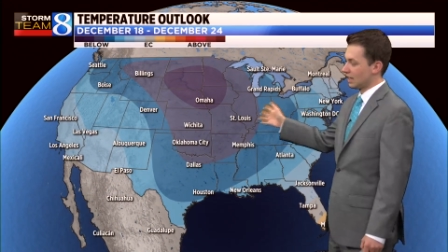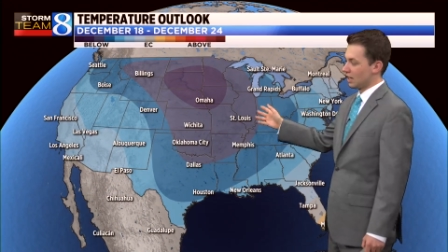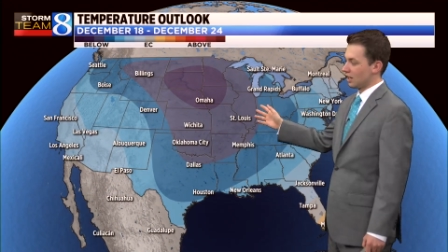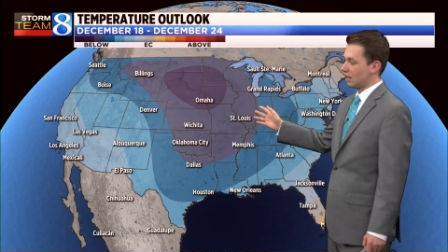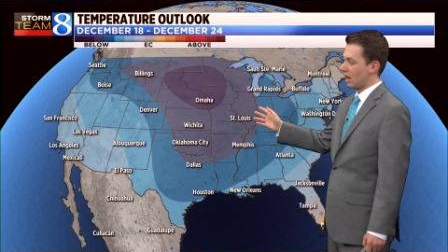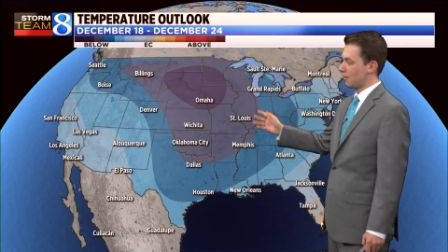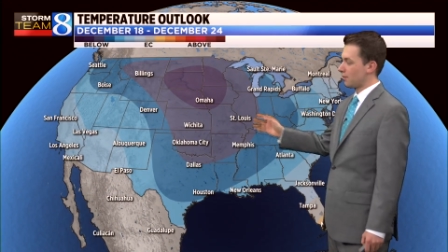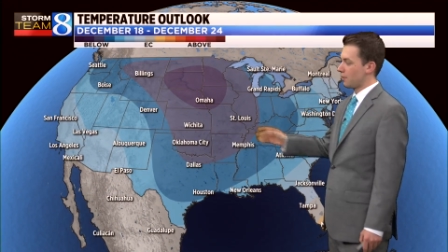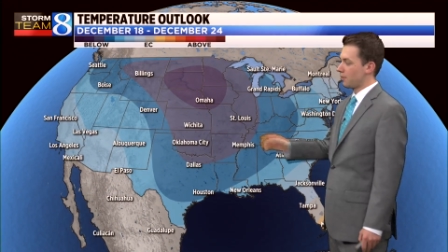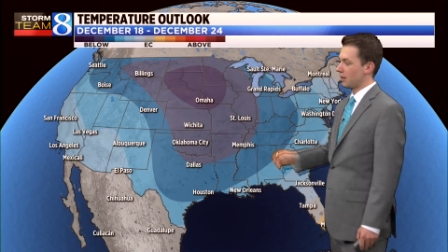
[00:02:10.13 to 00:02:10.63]

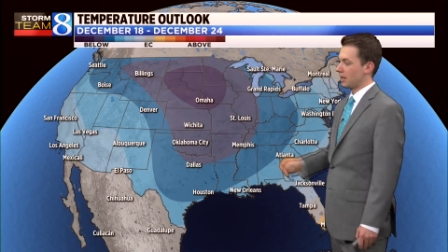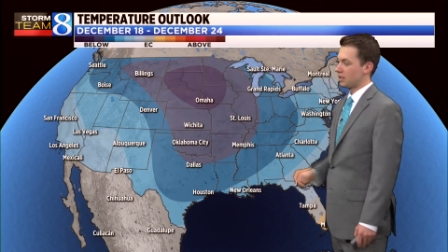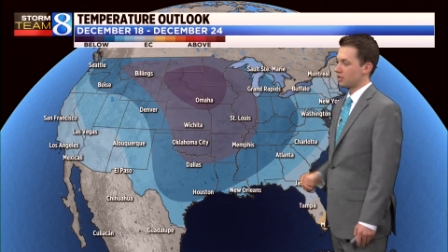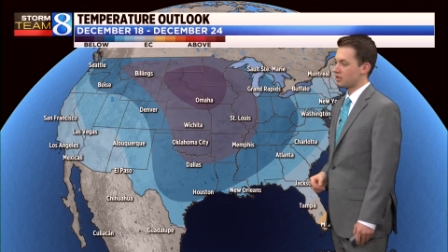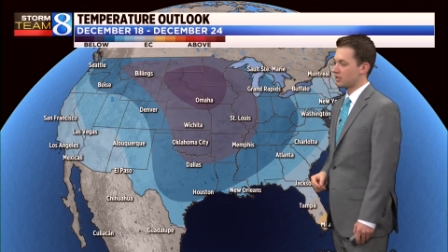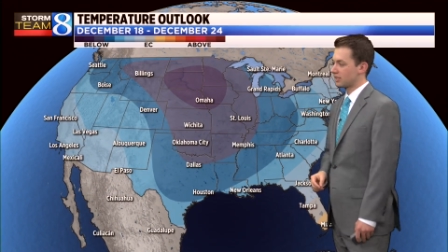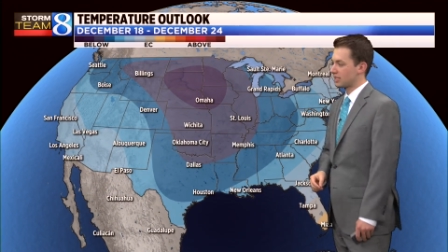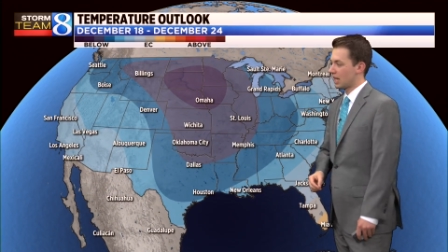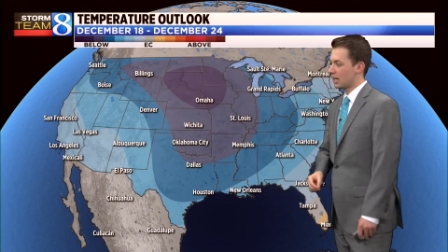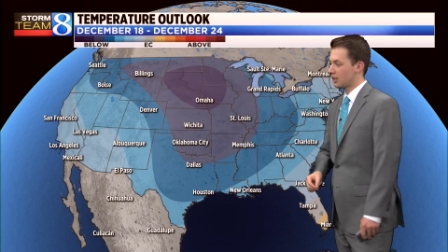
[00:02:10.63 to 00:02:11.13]
Climate
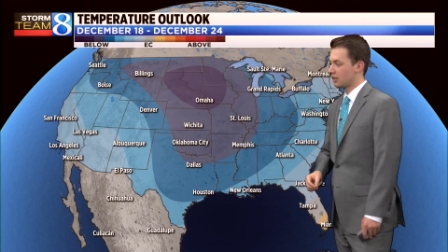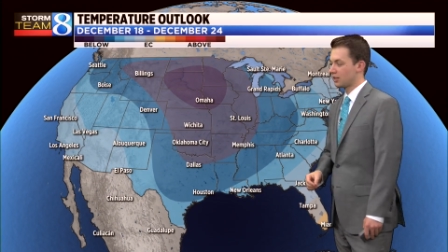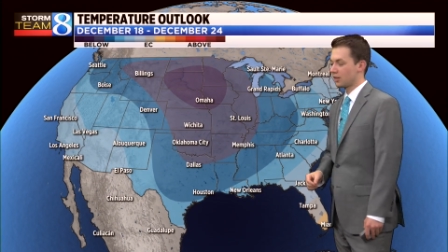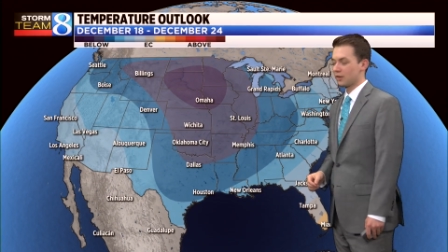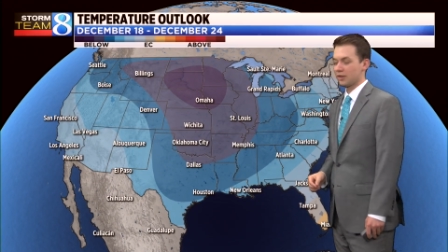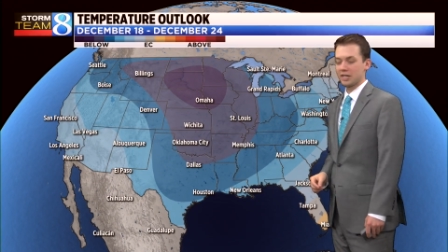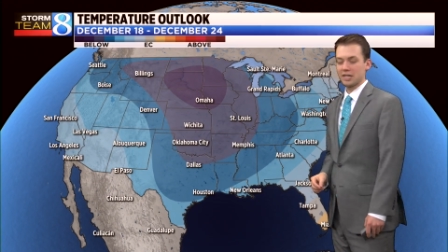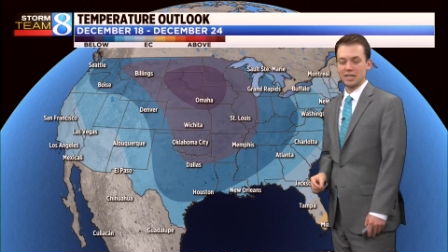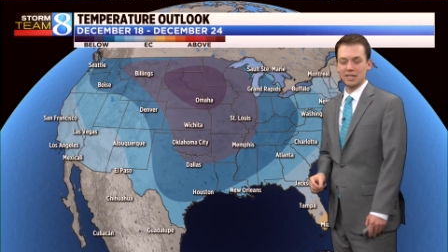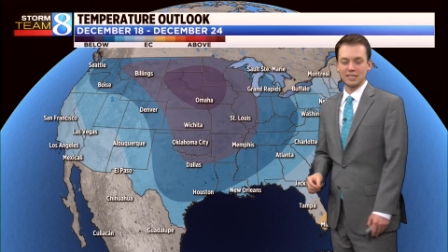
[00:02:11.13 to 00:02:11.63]
Prediction Center
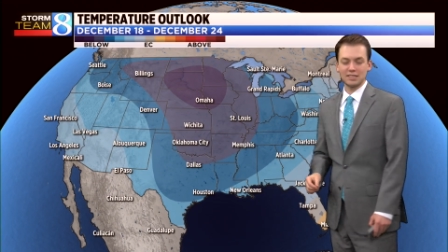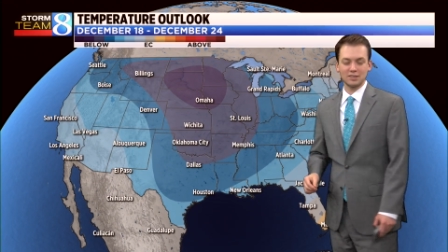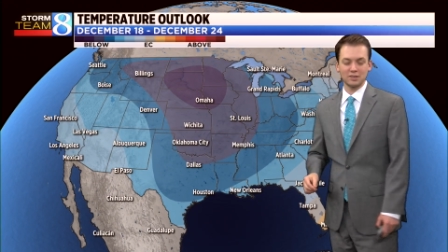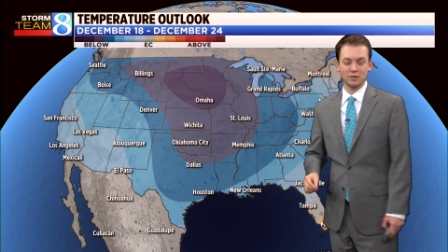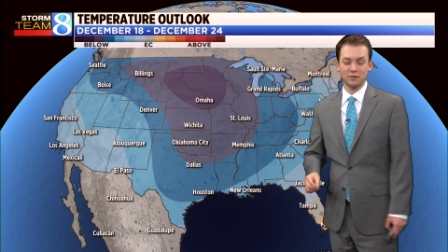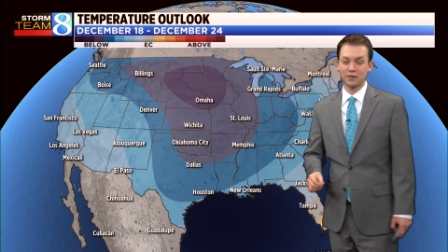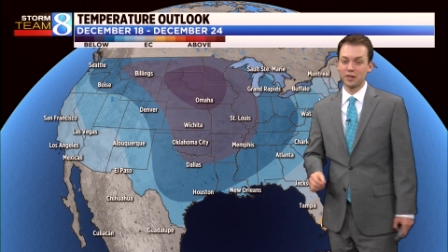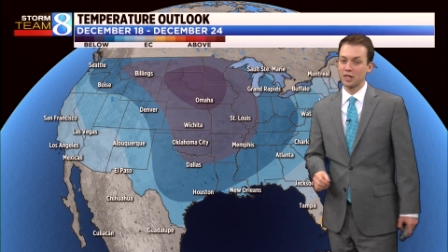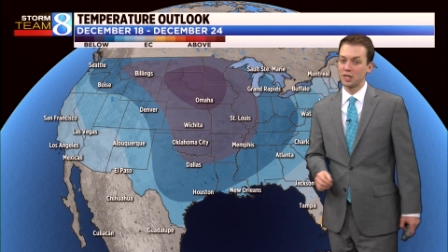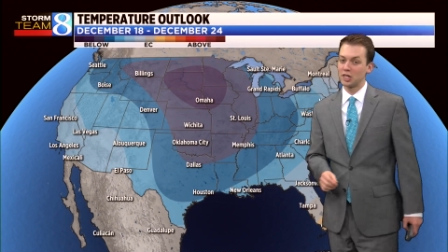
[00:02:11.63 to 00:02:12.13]
agrees there's
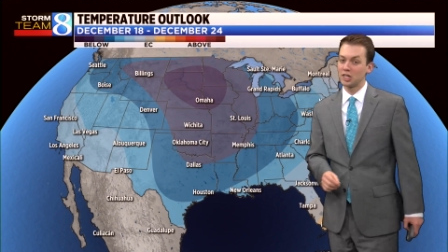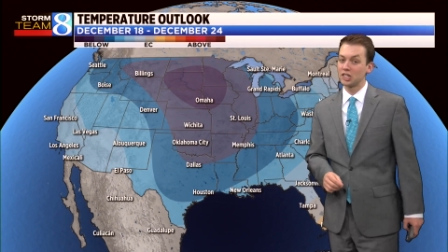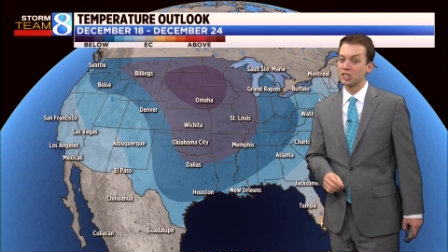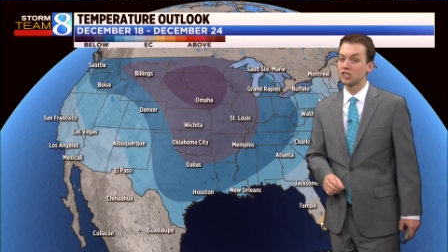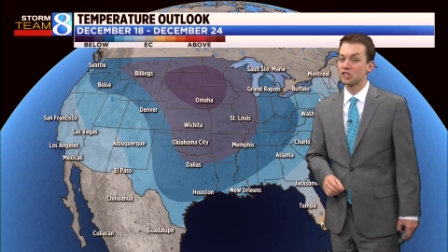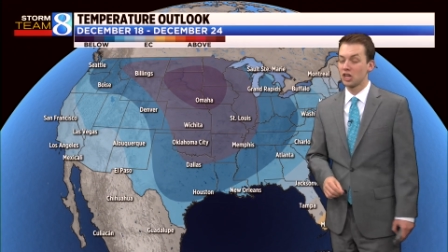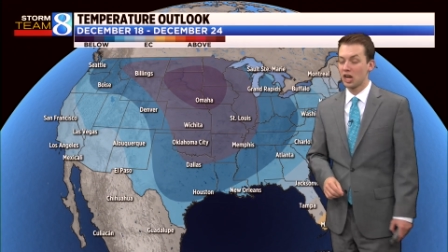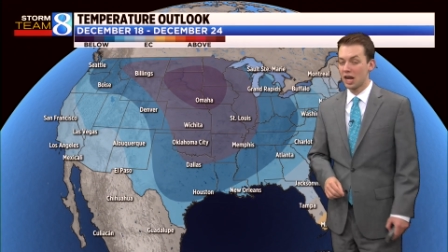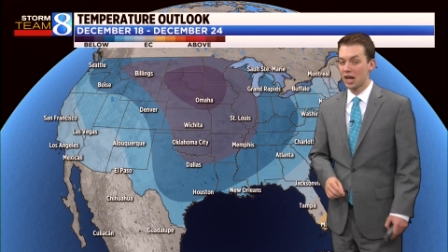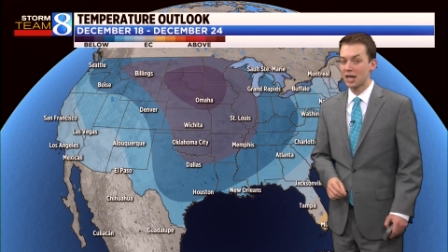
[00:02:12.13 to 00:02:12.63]
a very good
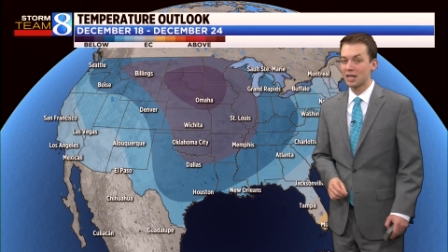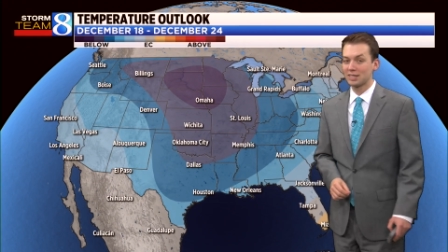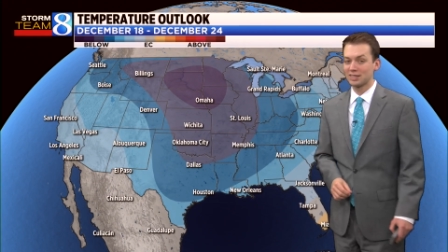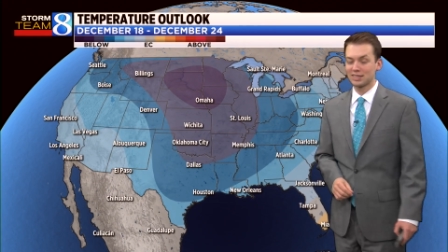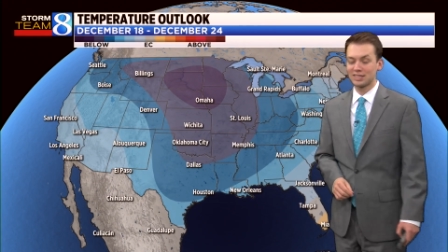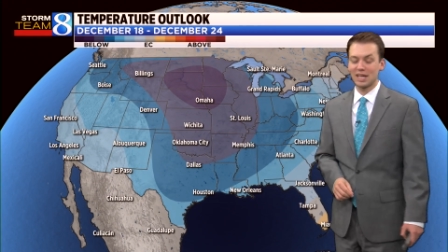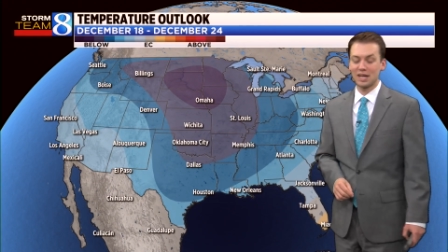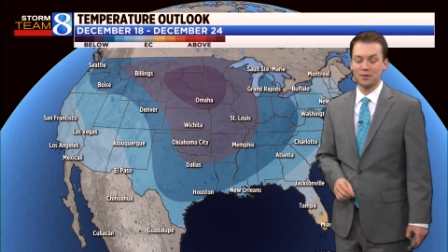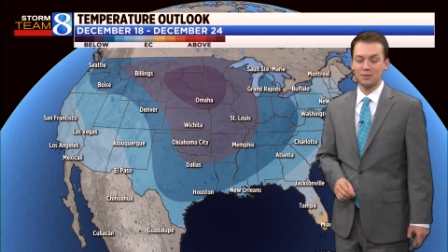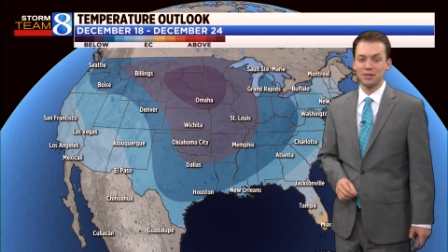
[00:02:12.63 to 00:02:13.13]
chance
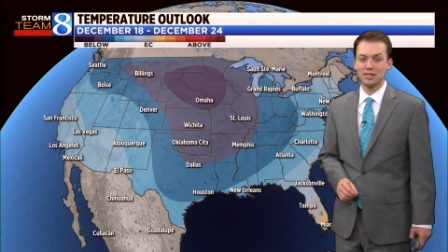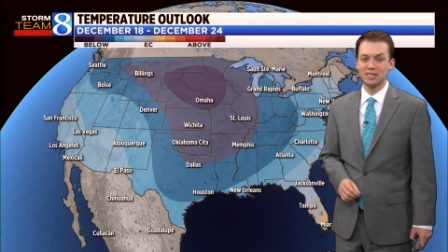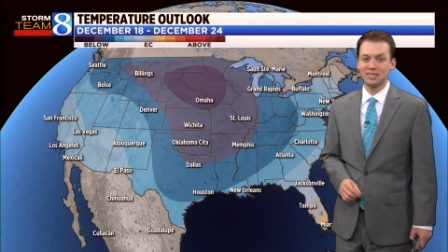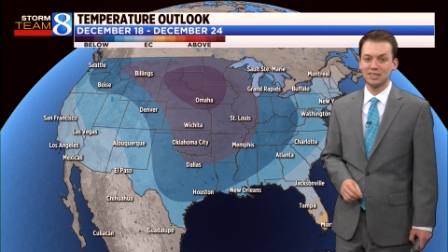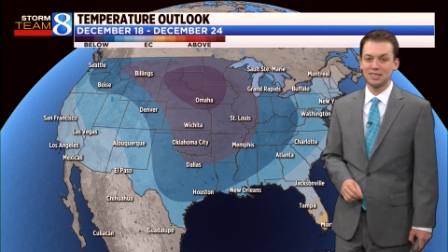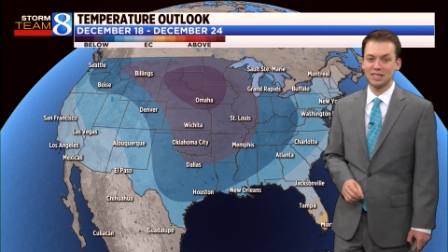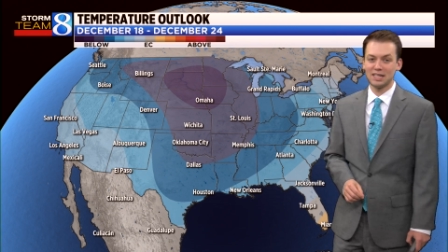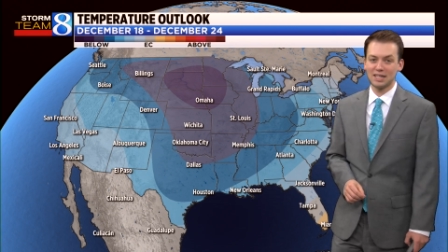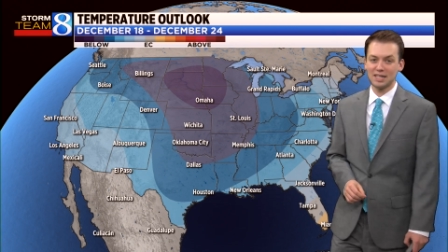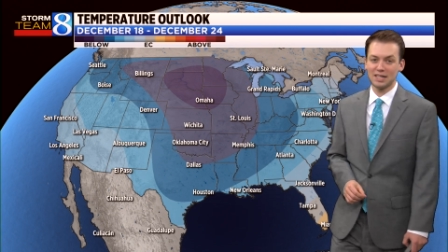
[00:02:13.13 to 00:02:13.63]
that we
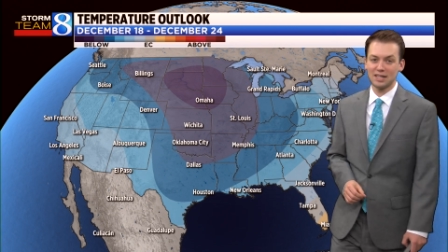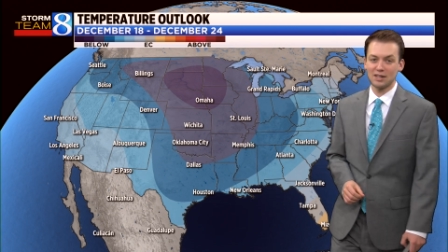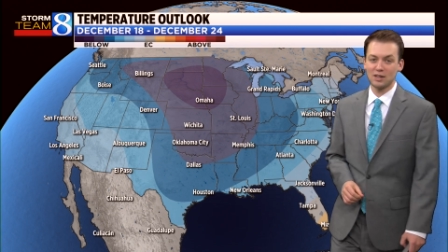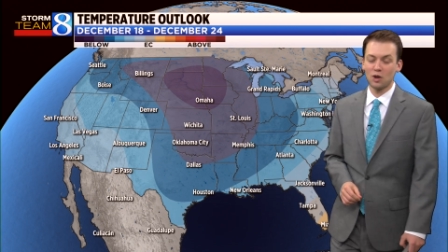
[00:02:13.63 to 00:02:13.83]
see